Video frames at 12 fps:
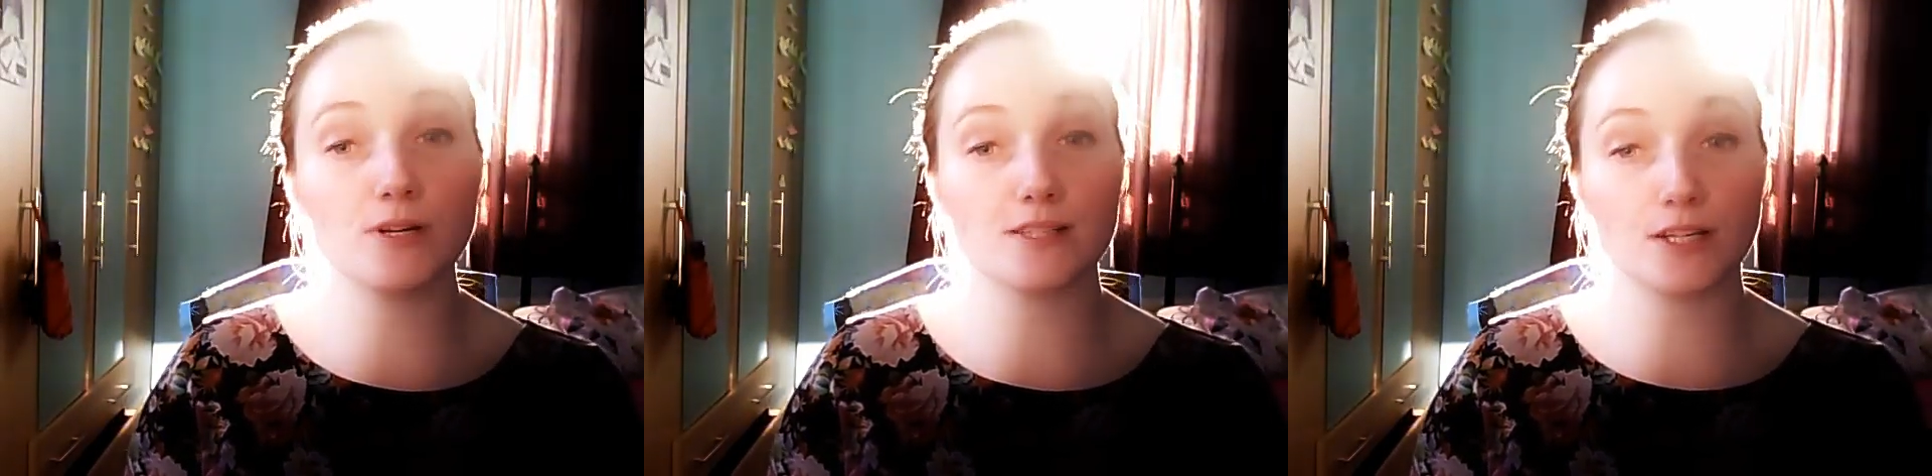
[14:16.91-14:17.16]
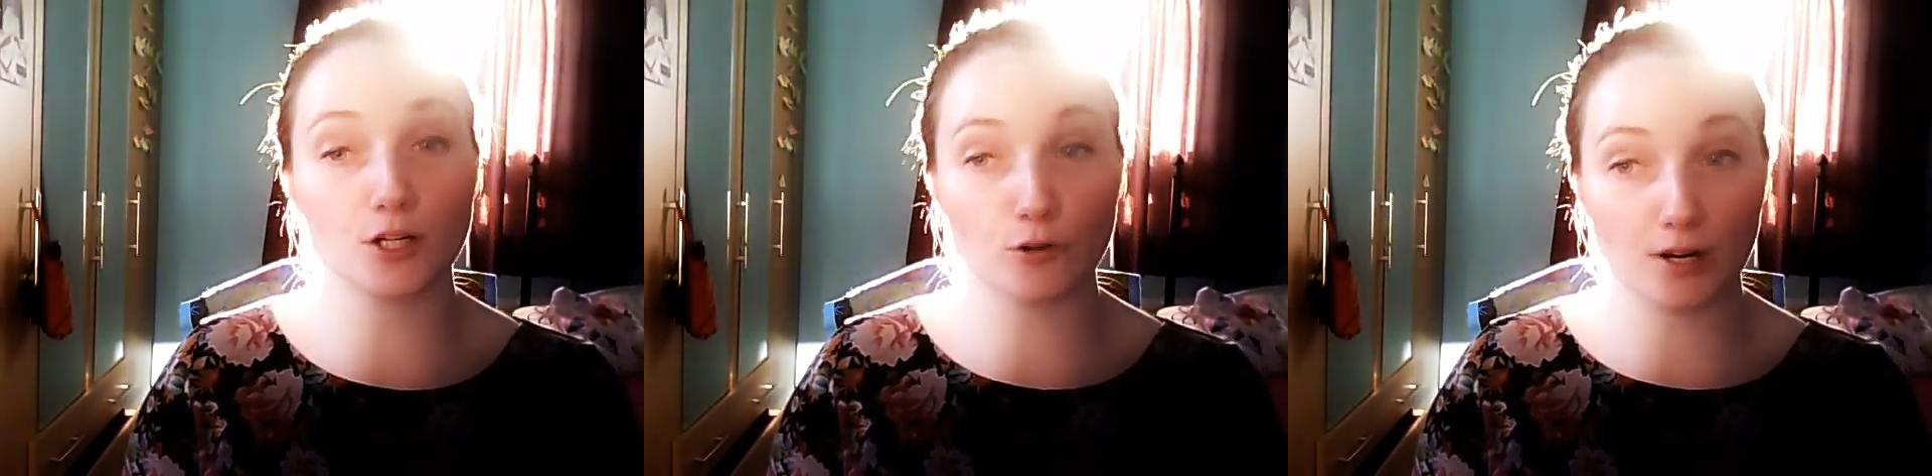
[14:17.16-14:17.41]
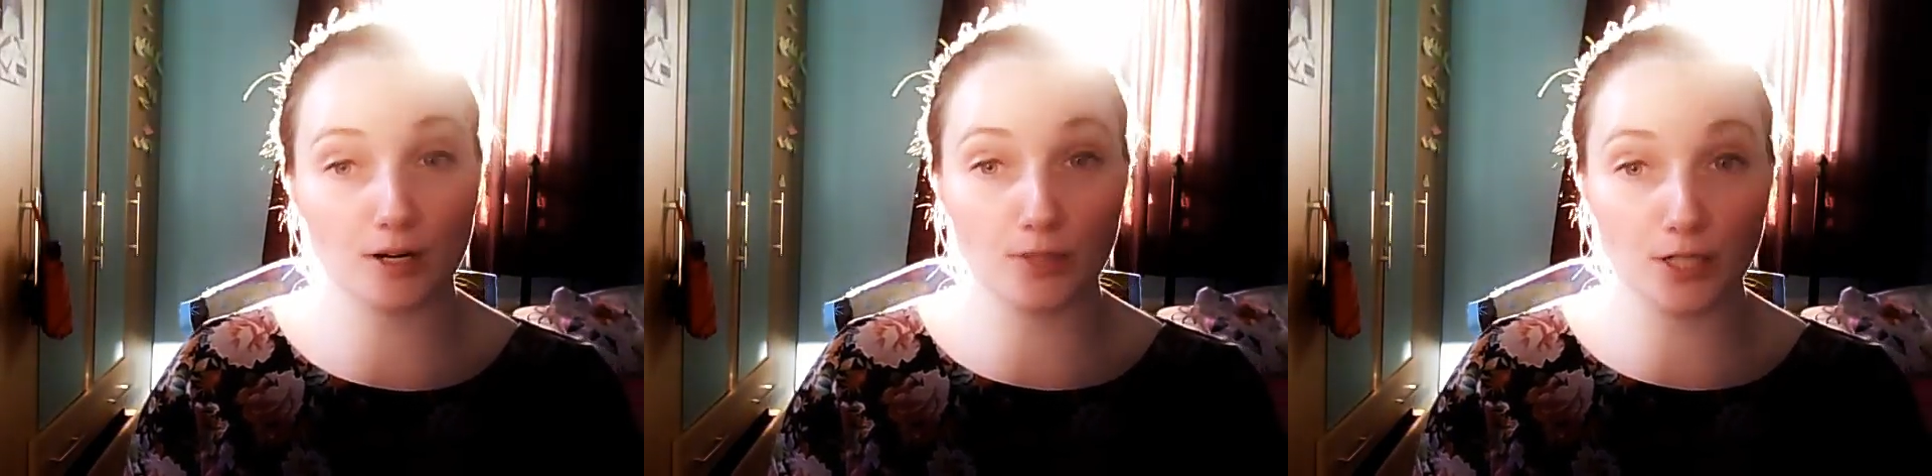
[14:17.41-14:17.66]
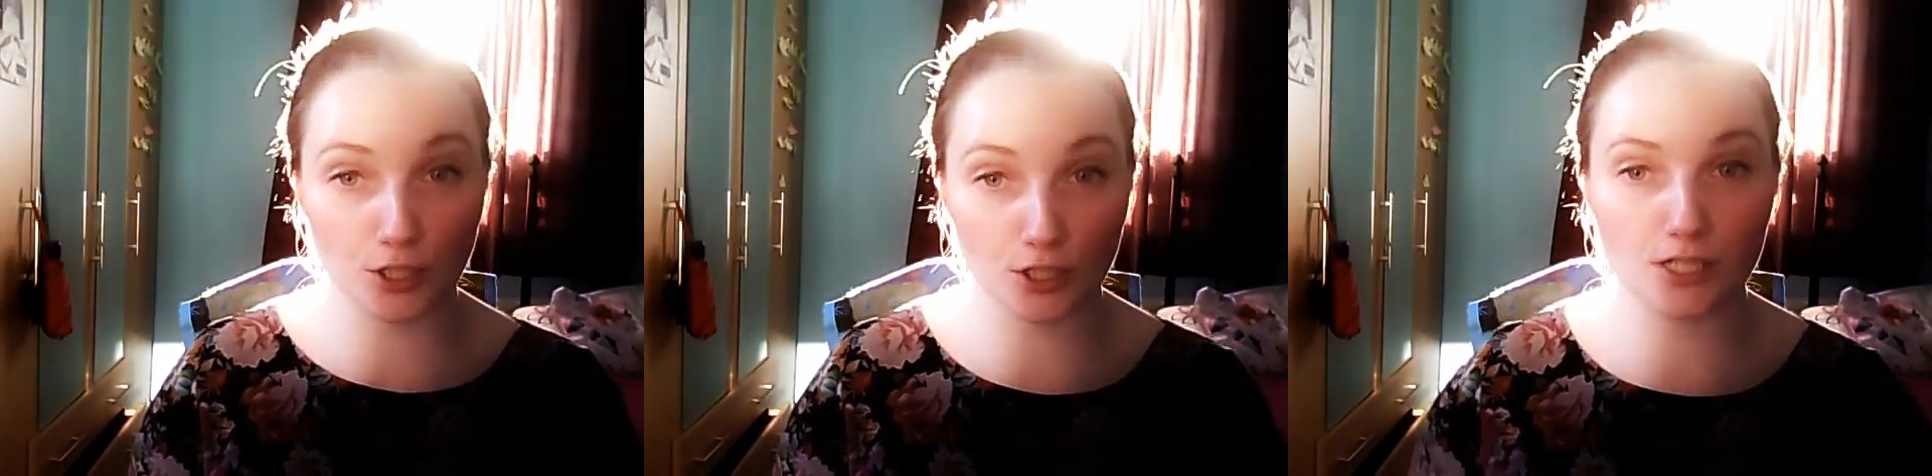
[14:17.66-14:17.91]
is
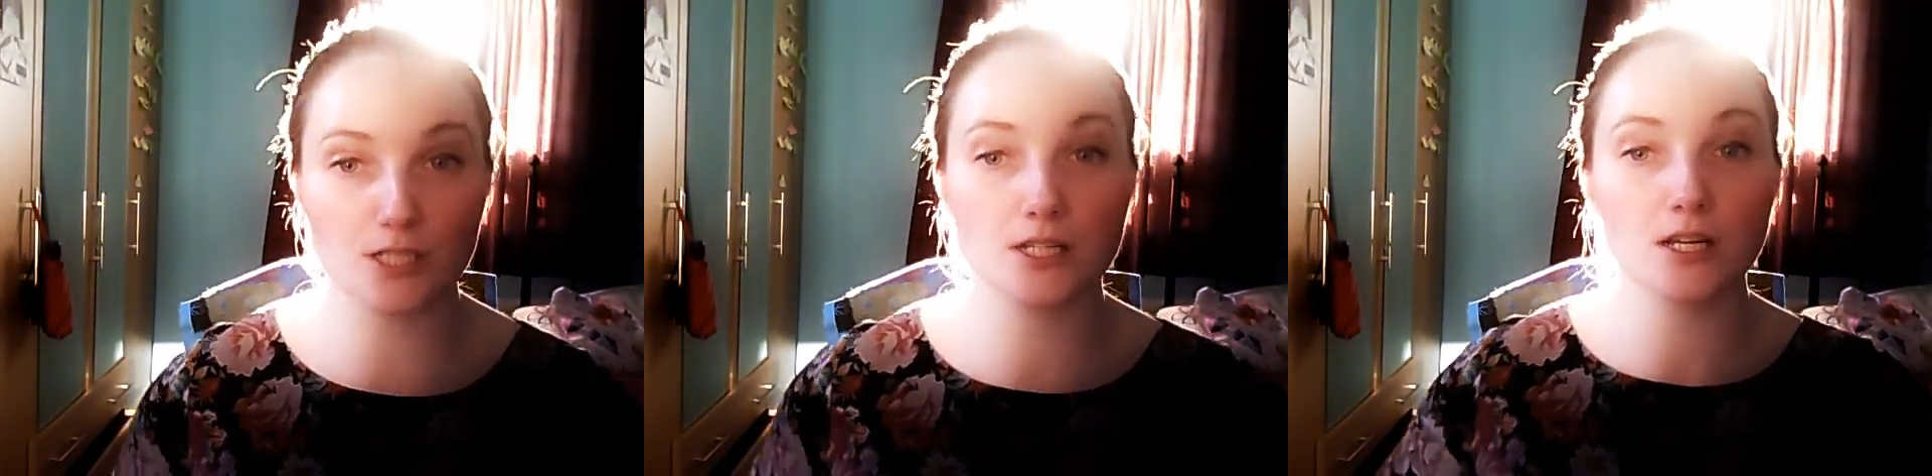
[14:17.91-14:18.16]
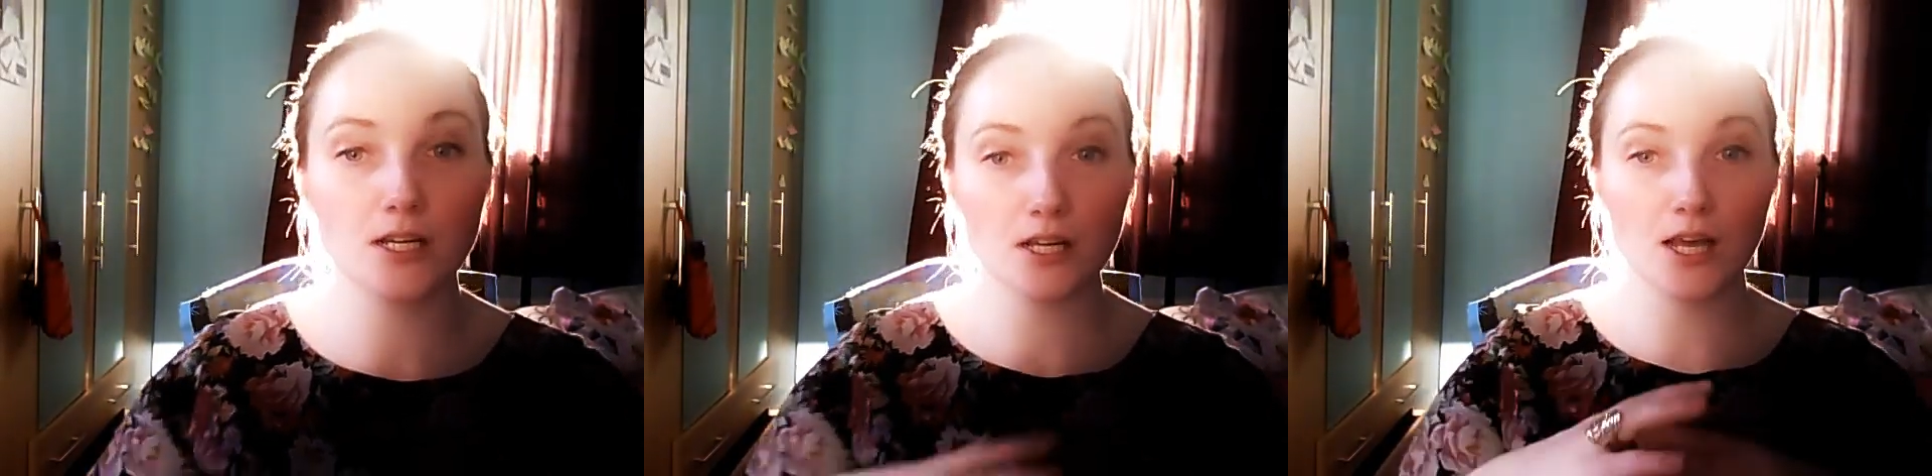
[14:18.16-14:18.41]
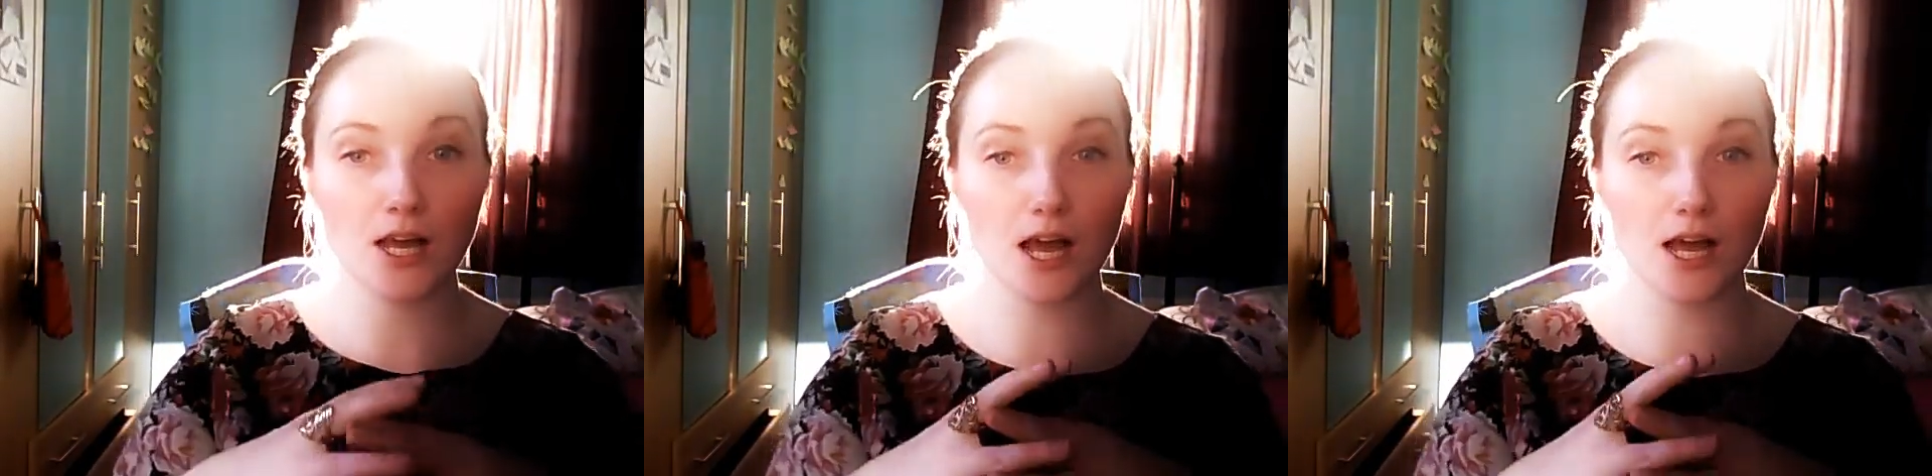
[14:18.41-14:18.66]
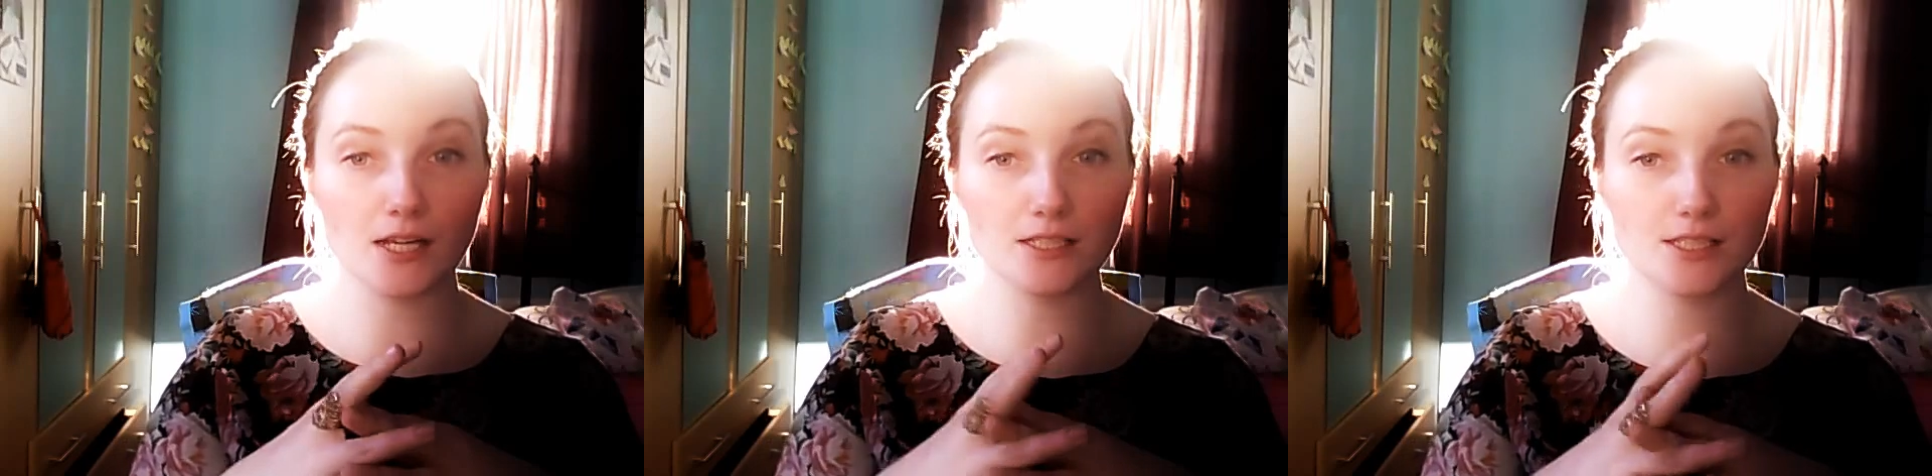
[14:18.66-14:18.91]
incredibly good
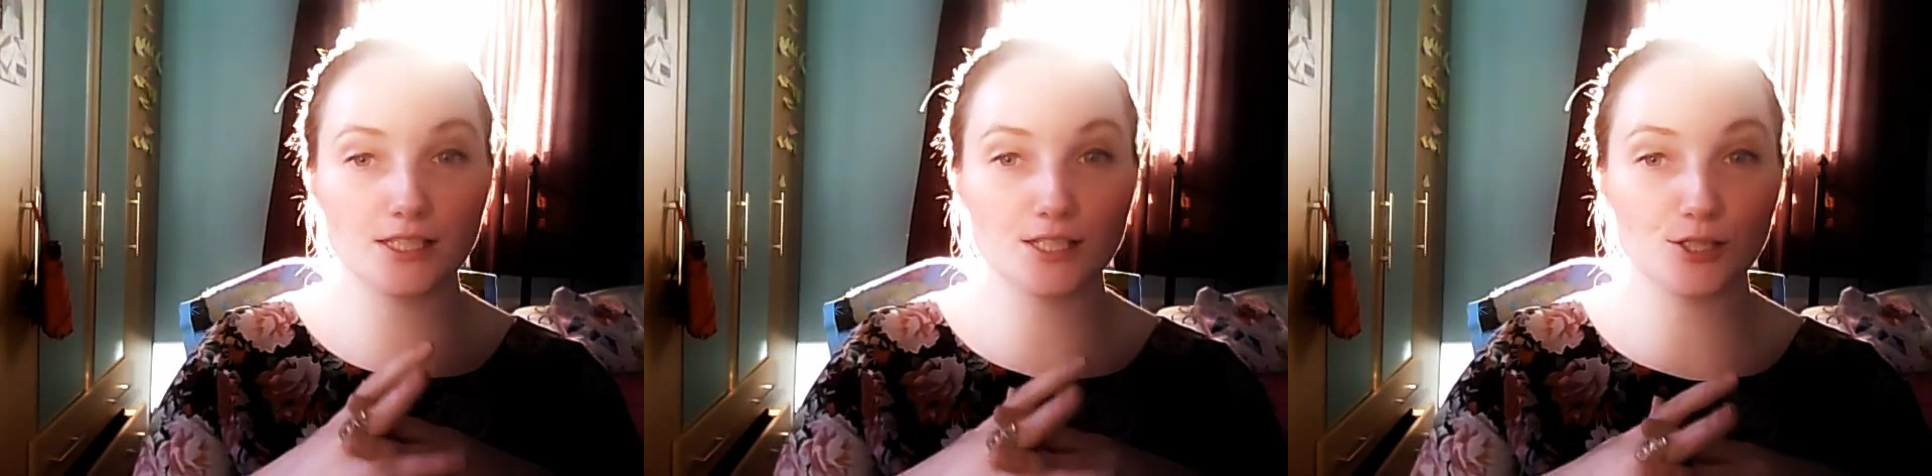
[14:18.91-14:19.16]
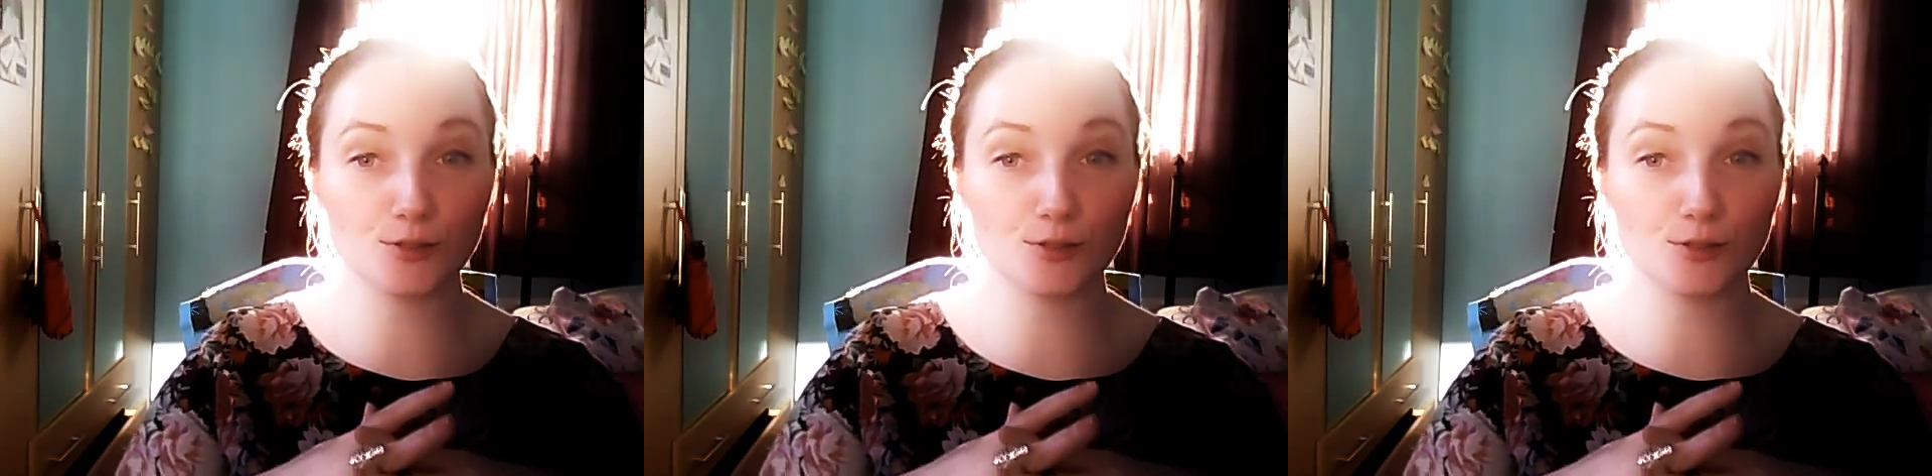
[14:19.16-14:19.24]
at